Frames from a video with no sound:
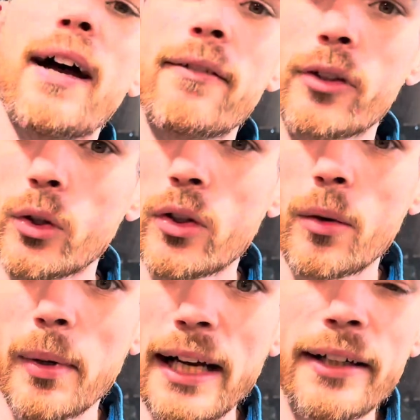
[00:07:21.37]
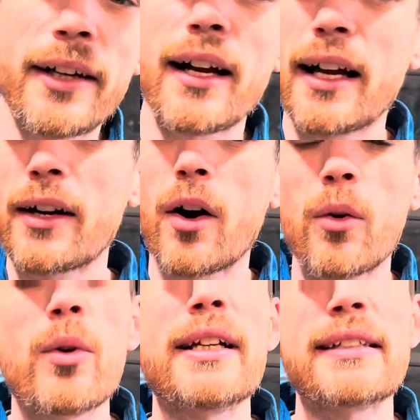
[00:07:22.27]
have a local buyer, I
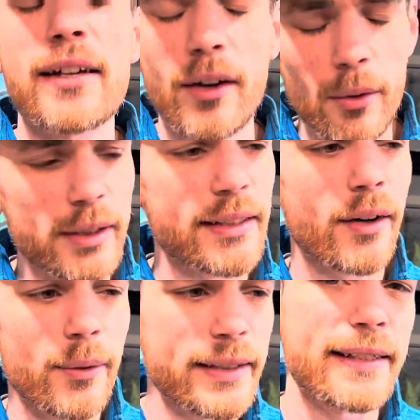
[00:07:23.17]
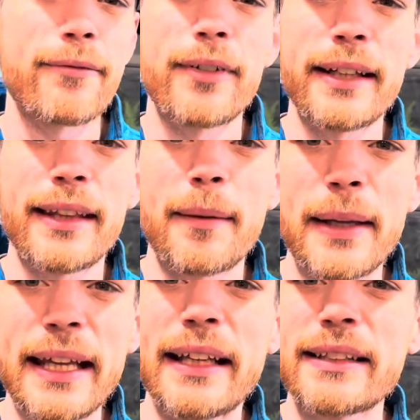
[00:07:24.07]
always invite them
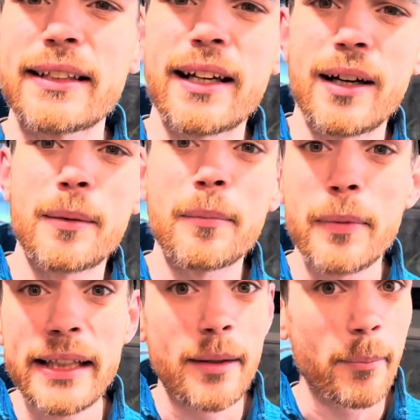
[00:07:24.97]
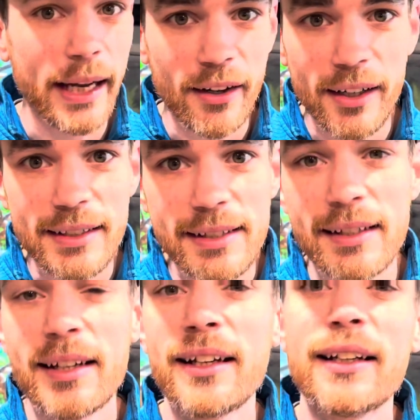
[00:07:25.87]
in to come meet the parents,
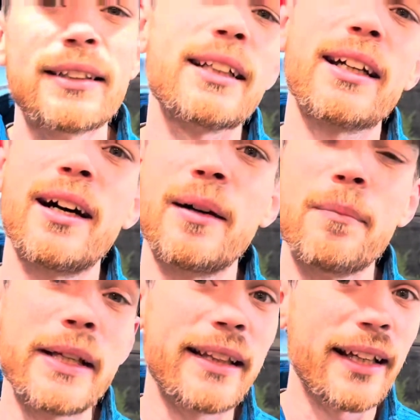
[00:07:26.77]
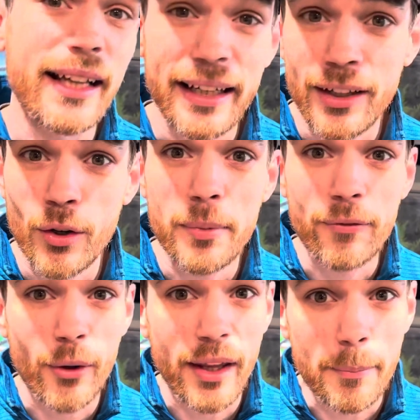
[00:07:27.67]
to come meet the gecko
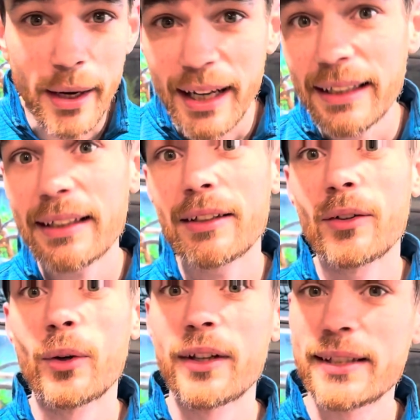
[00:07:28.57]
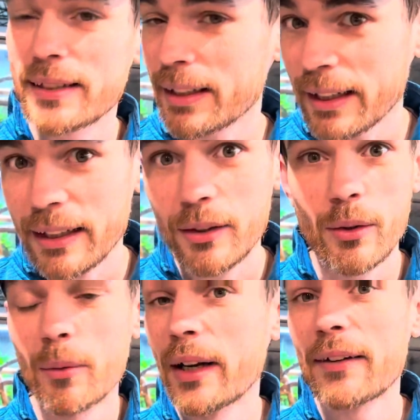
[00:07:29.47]
before they buy it, or the skink,
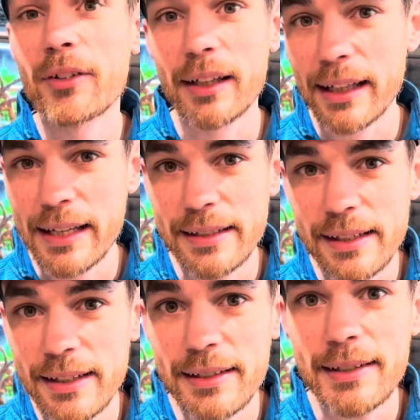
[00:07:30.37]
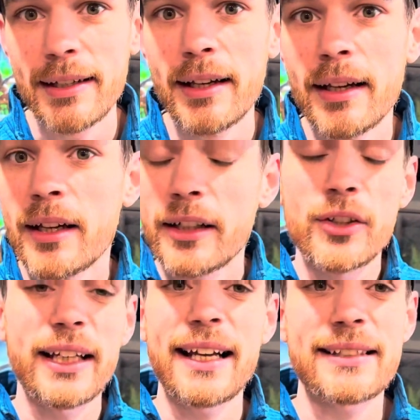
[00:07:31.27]
or whatever the case is. And you
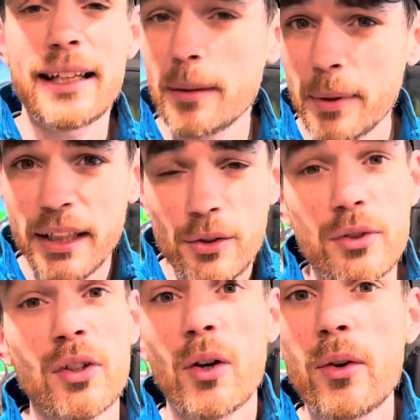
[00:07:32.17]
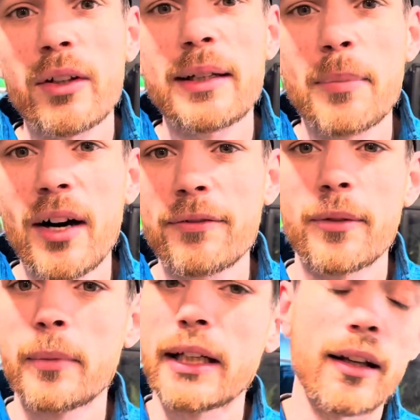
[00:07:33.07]
can ask anybody who's locally bought
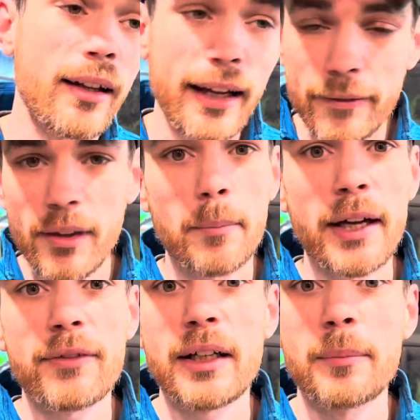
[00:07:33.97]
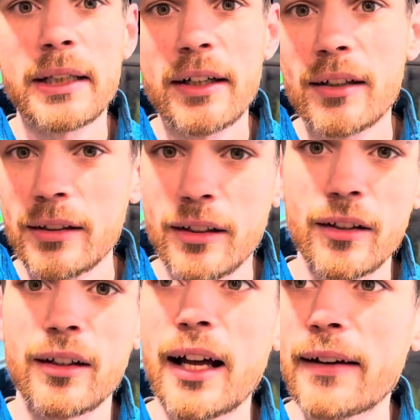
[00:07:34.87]
from me. A lot of them have come here. A
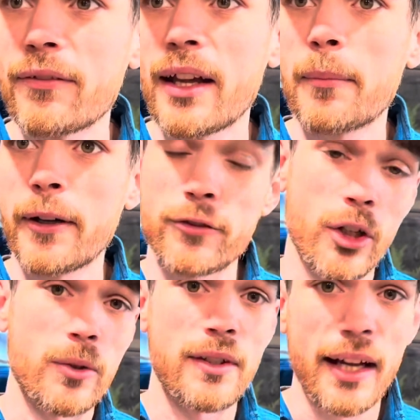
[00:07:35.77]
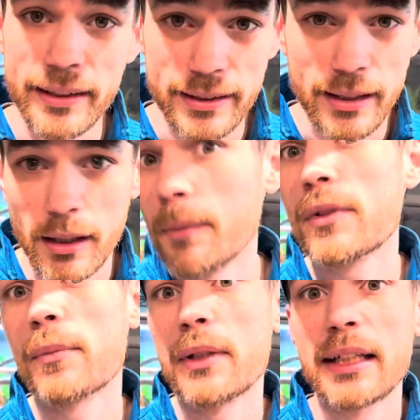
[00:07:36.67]
lot of them have chose not to come
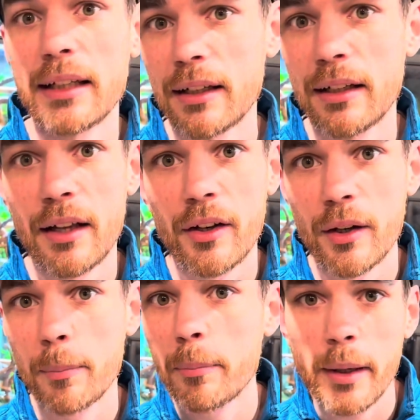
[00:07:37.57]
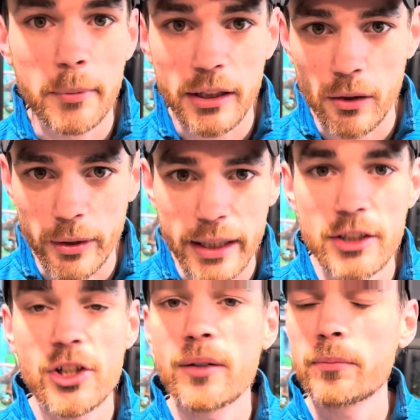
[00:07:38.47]
to meet in another public
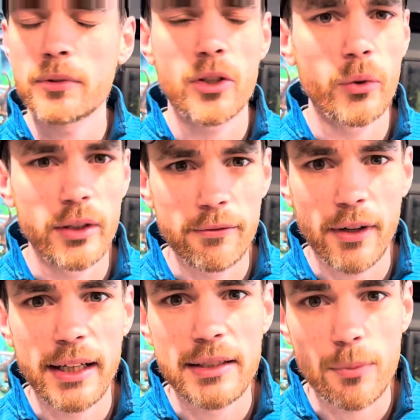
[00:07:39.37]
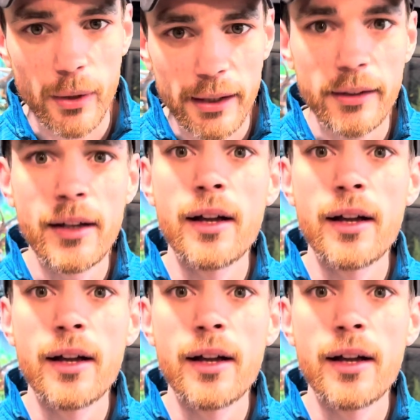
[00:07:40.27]
location. Totally fine as well.